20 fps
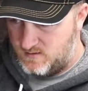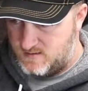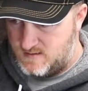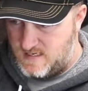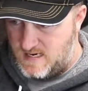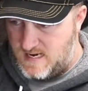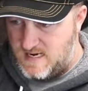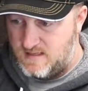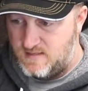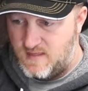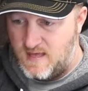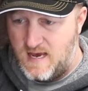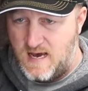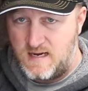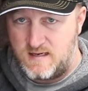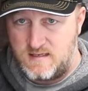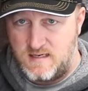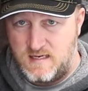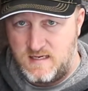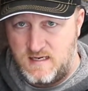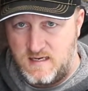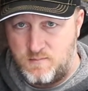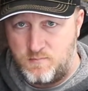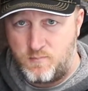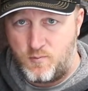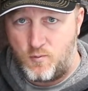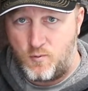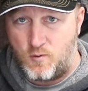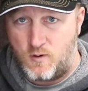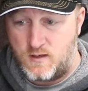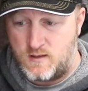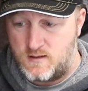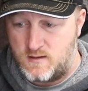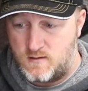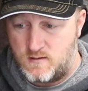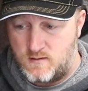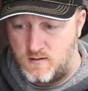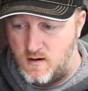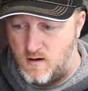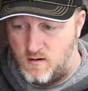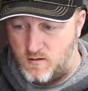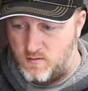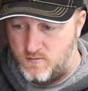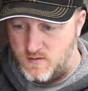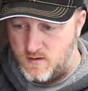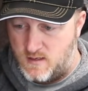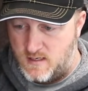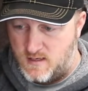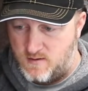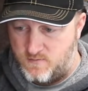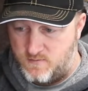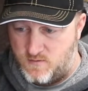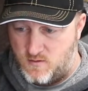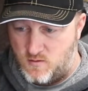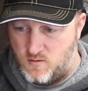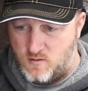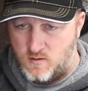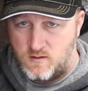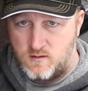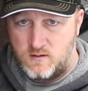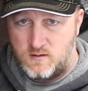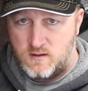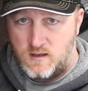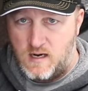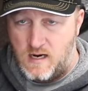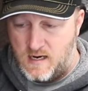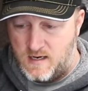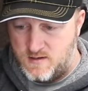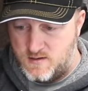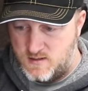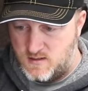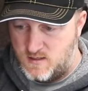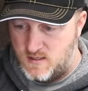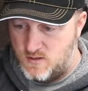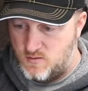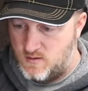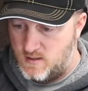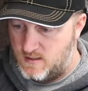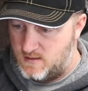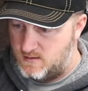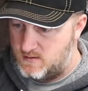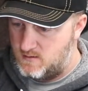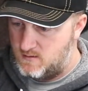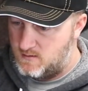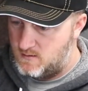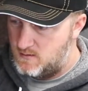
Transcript: take that and import all of your info onto your unit.